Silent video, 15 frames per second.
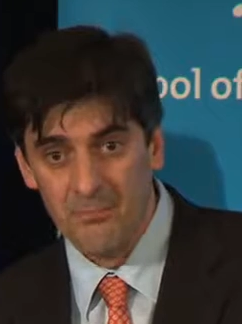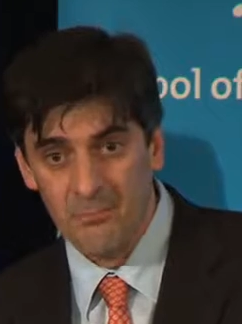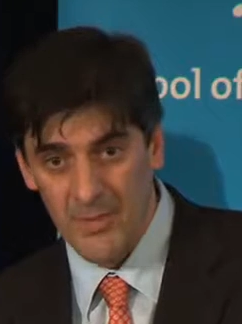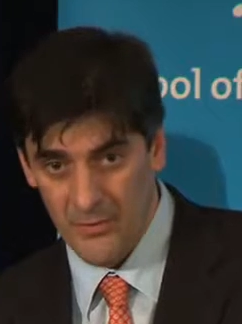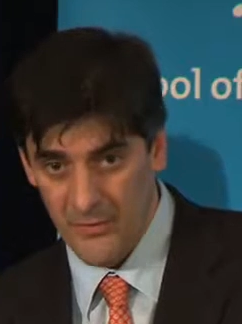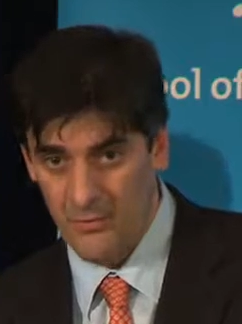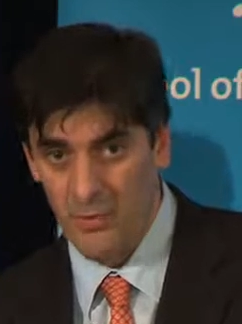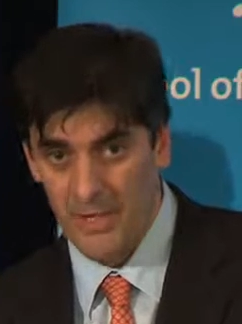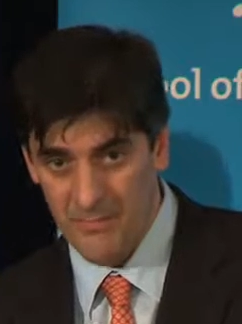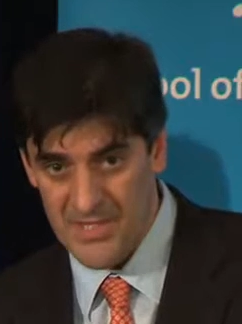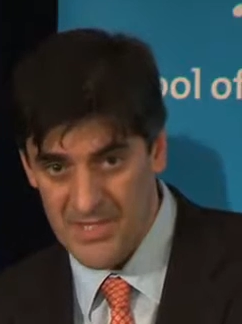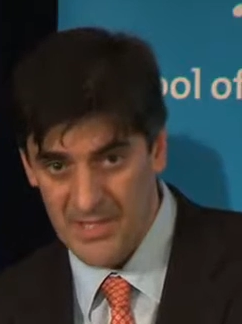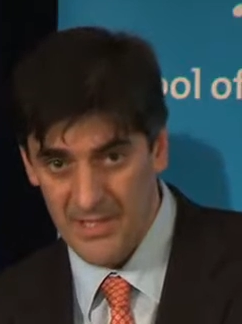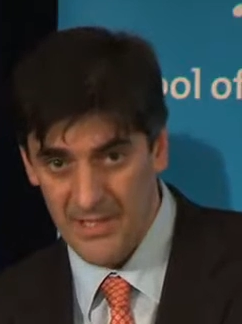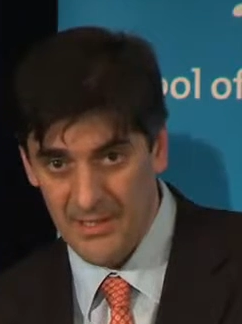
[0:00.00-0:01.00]
because one
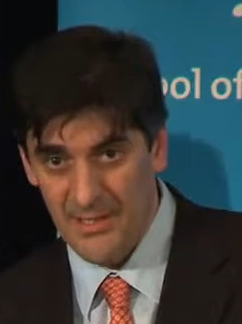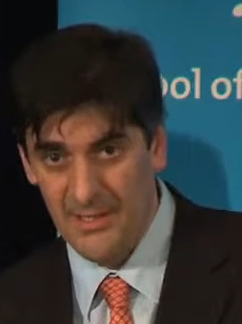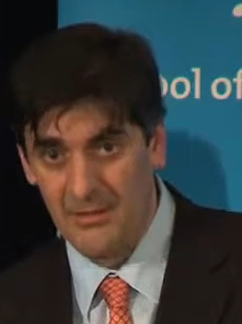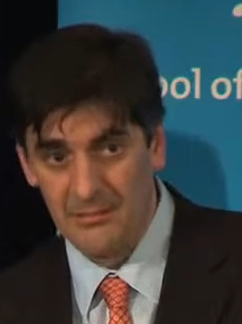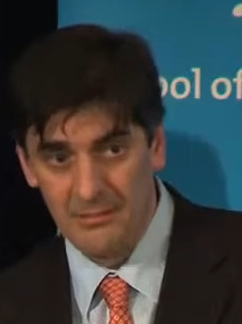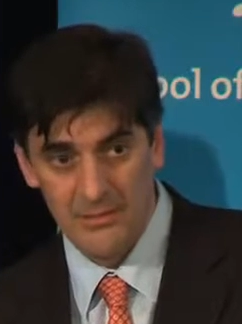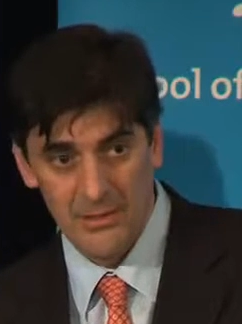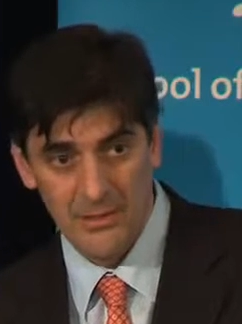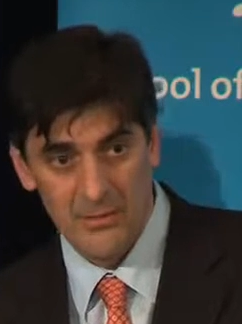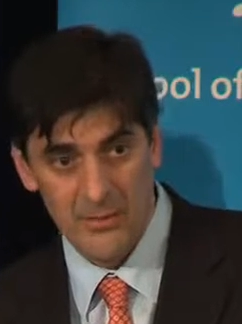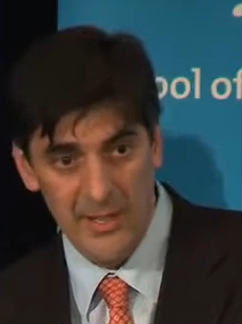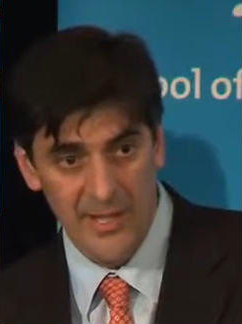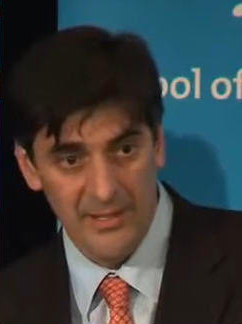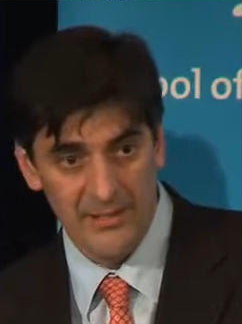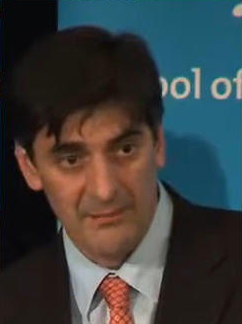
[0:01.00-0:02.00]
mistake now and you're
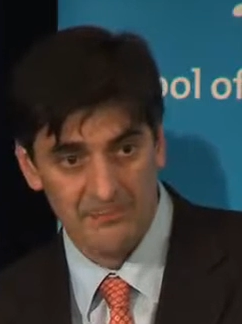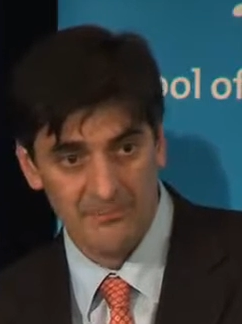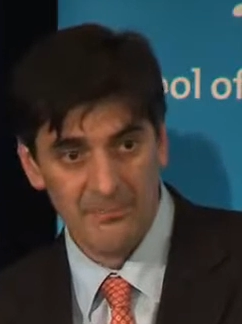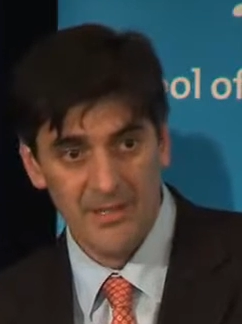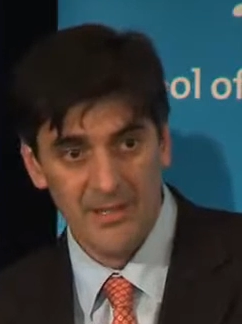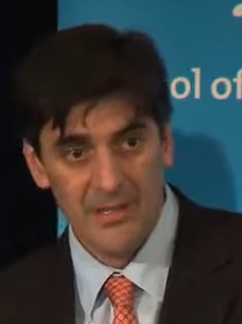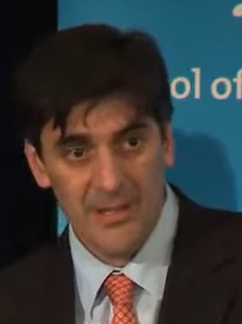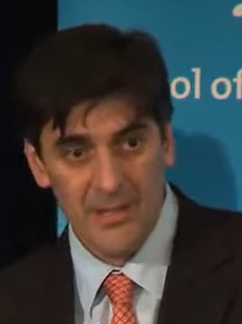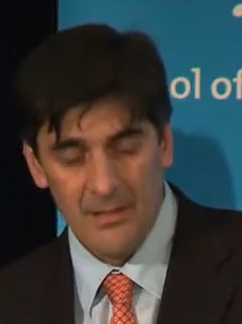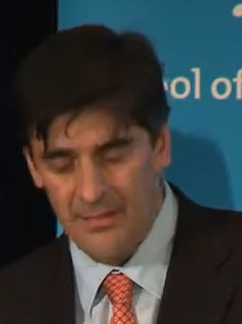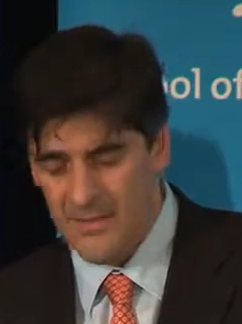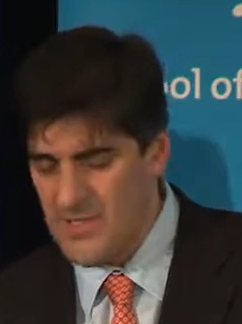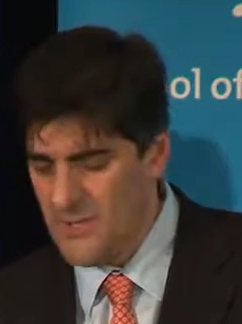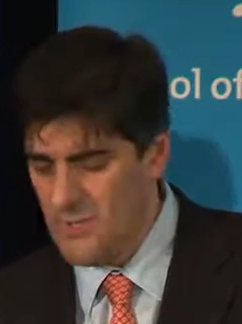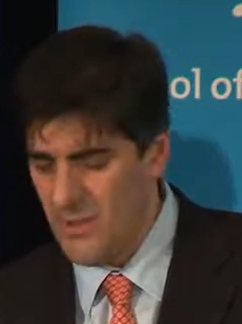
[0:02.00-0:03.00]
out. Now,
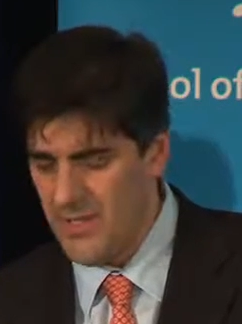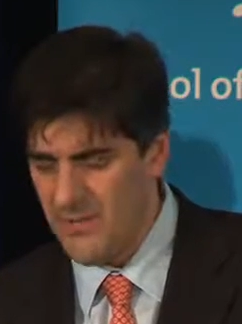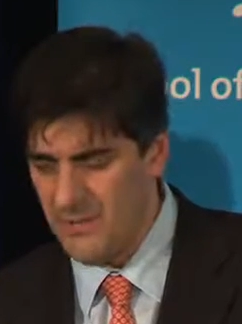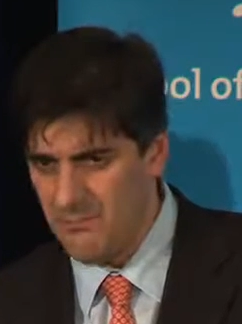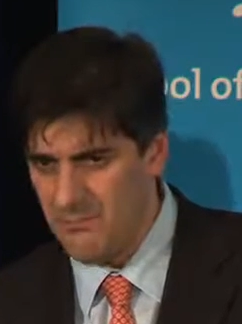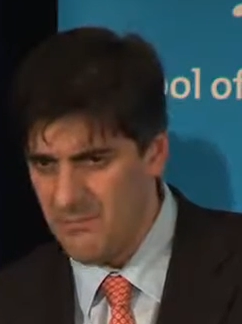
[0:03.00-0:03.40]
this is where